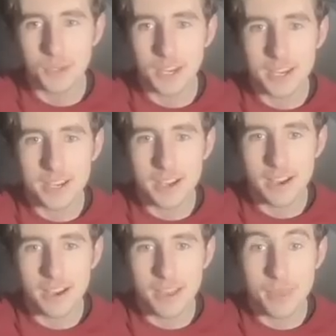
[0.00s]
okay,
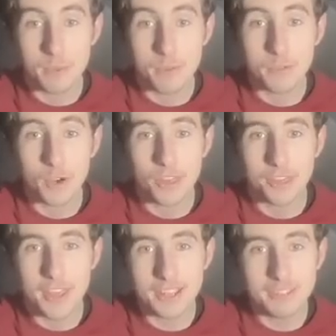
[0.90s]
uh, and then we've
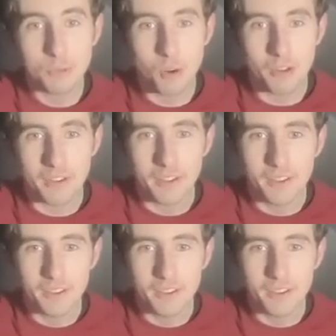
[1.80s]
got this one.